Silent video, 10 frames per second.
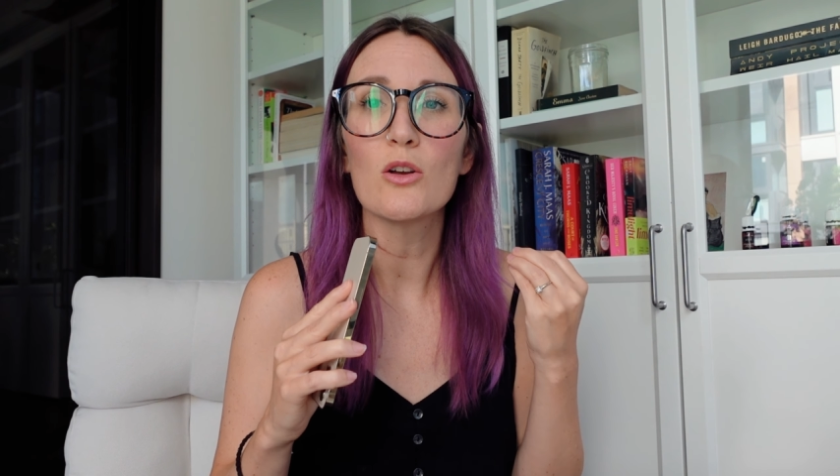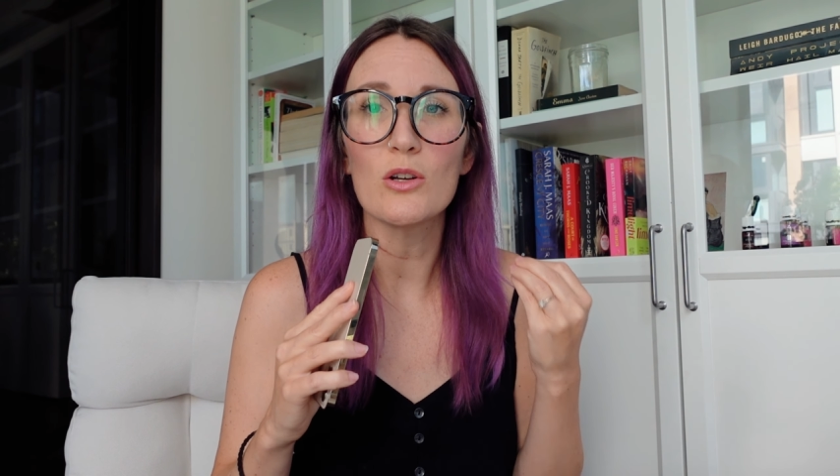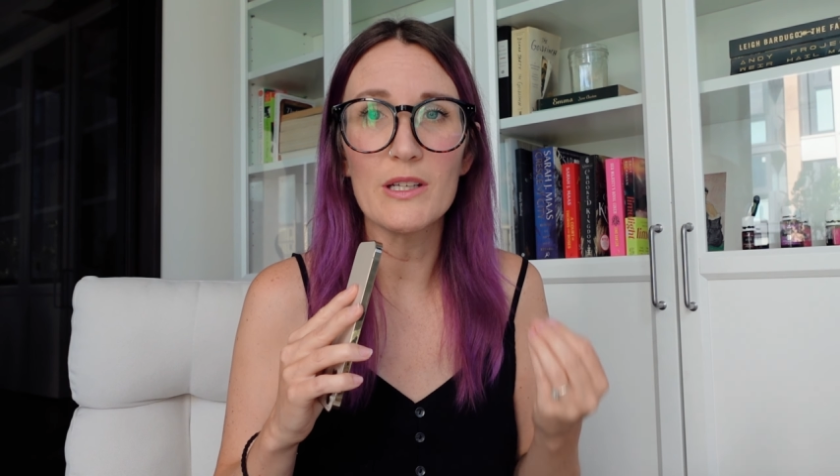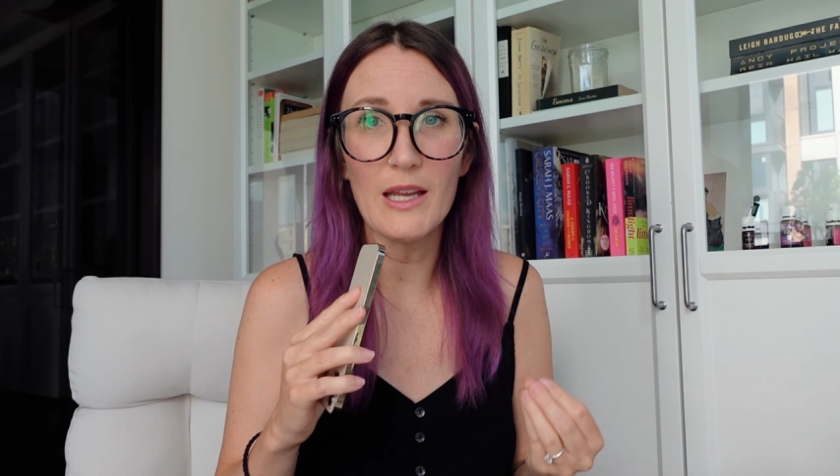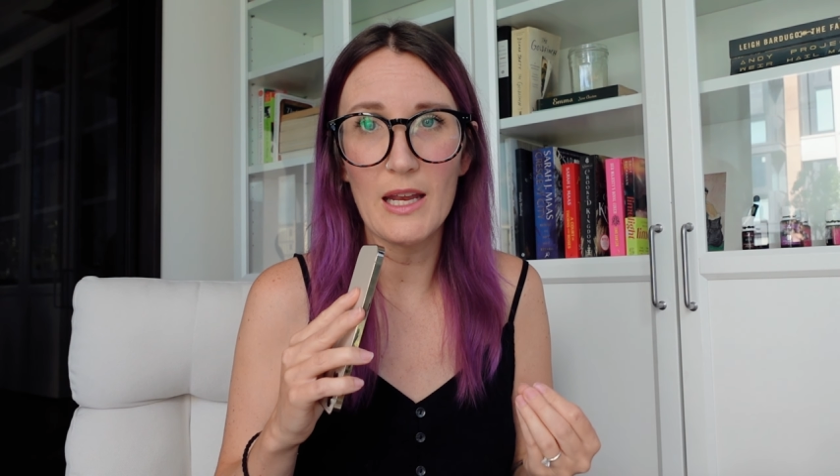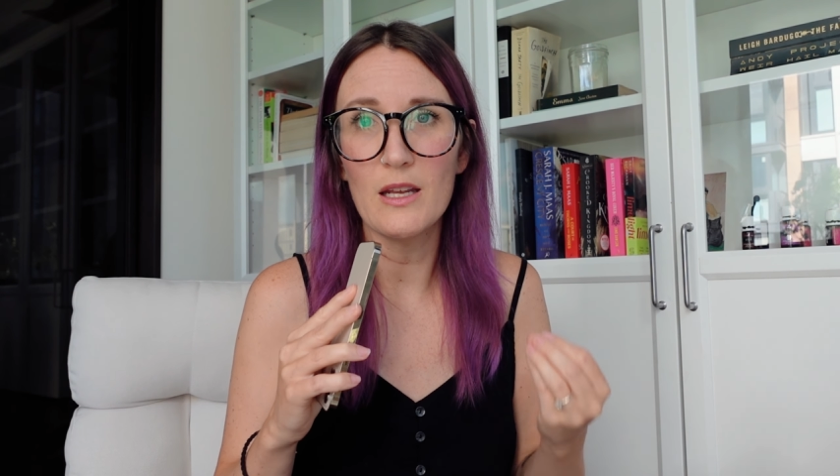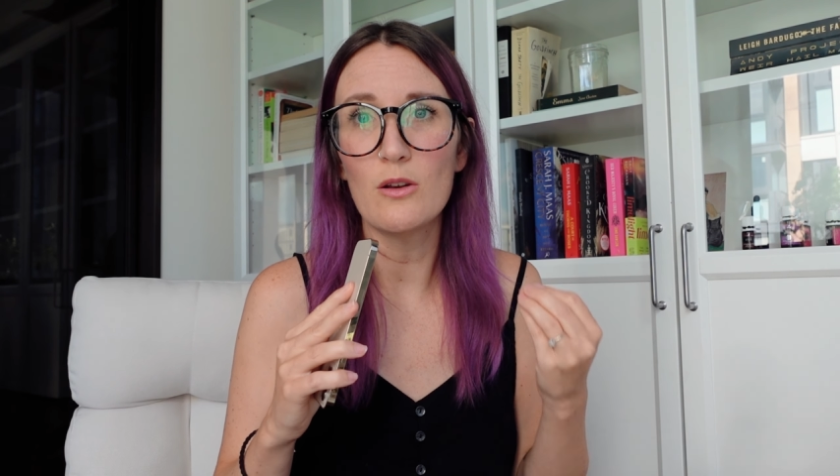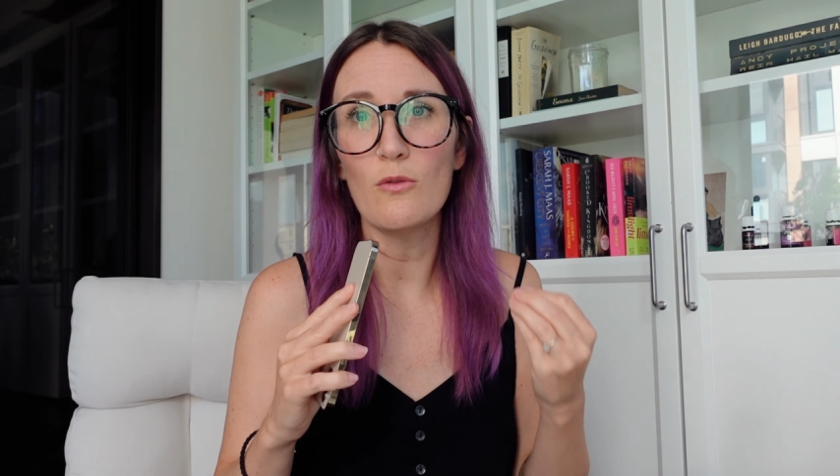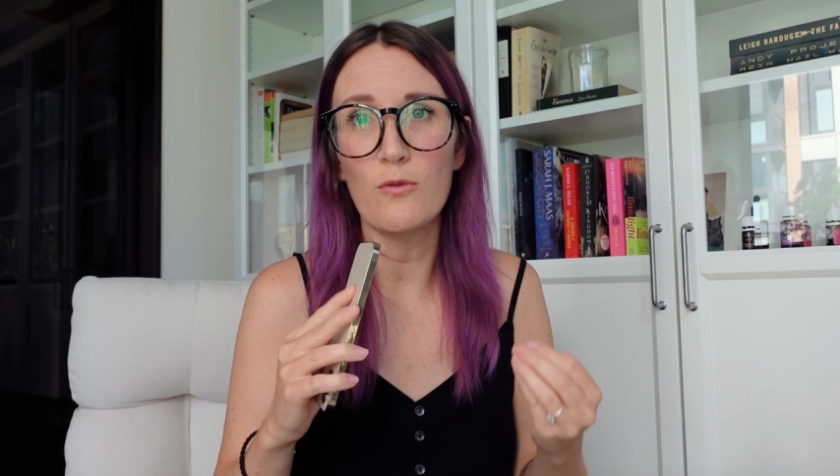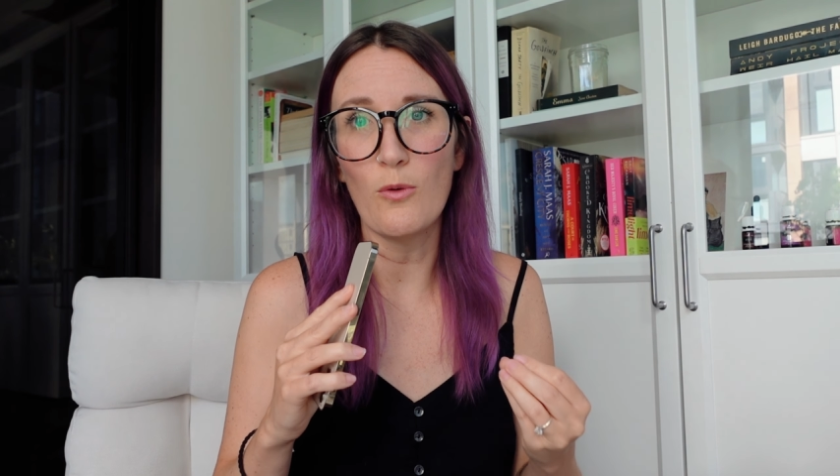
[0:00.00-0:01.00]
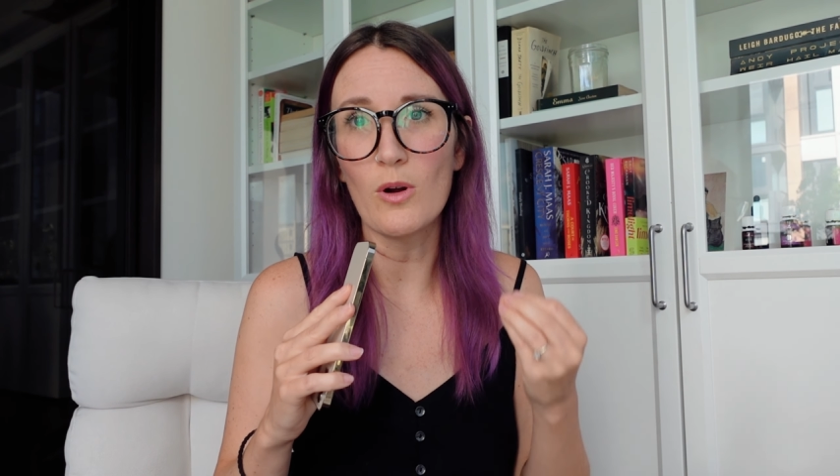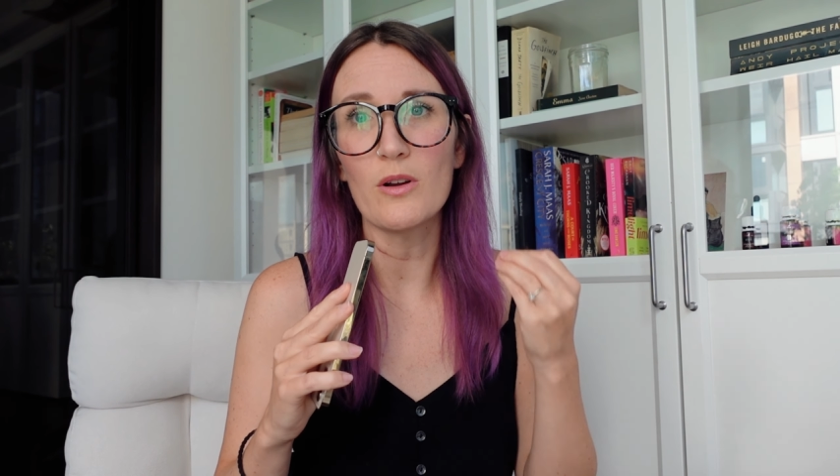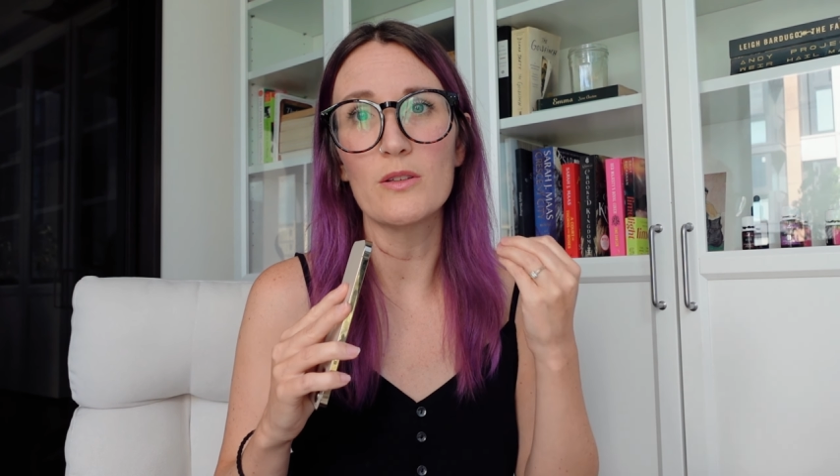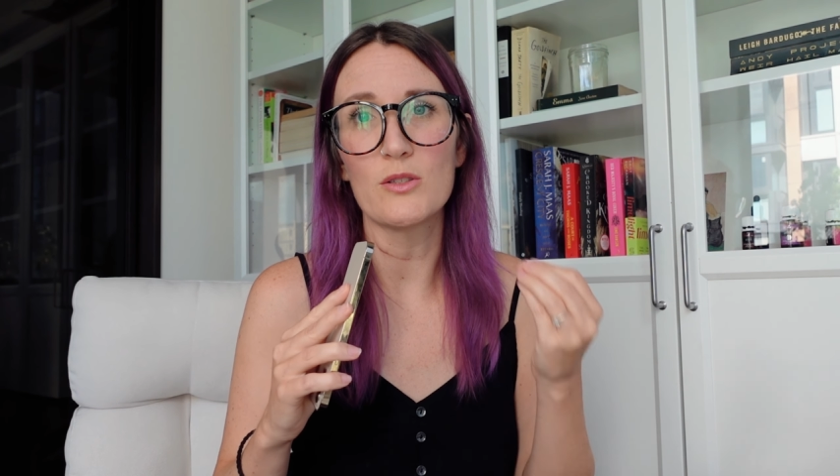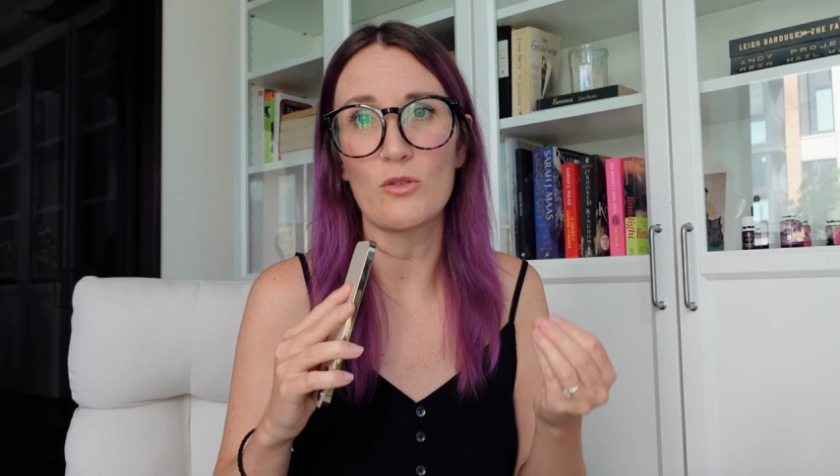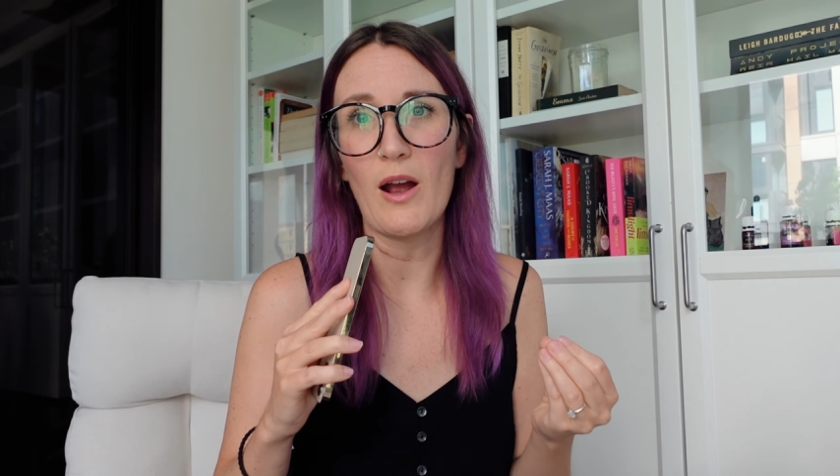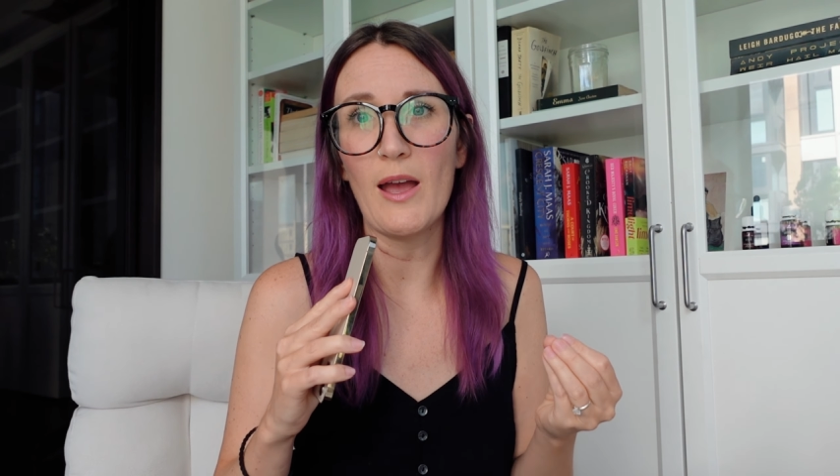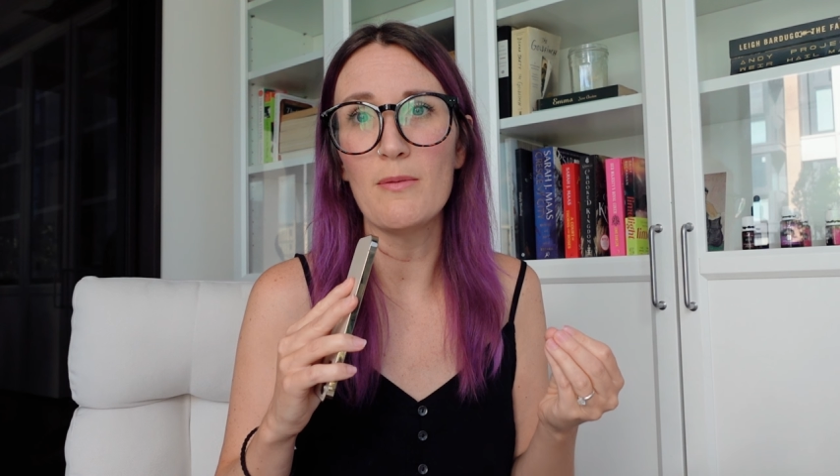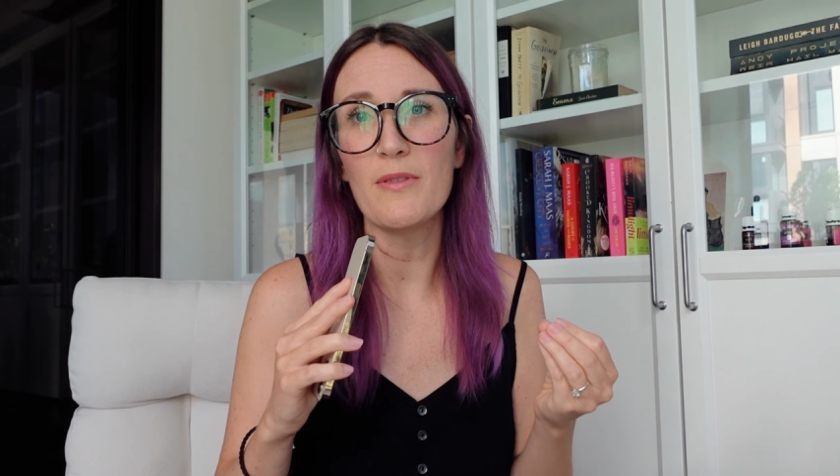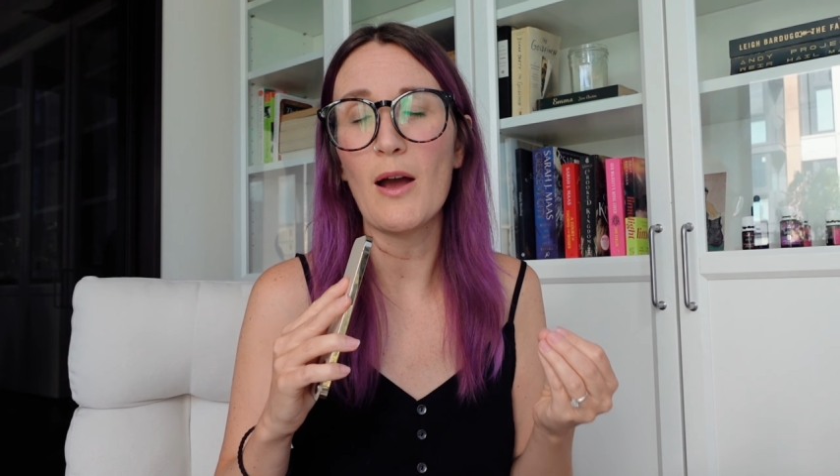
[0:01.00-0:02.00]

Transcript: created for the Scribe.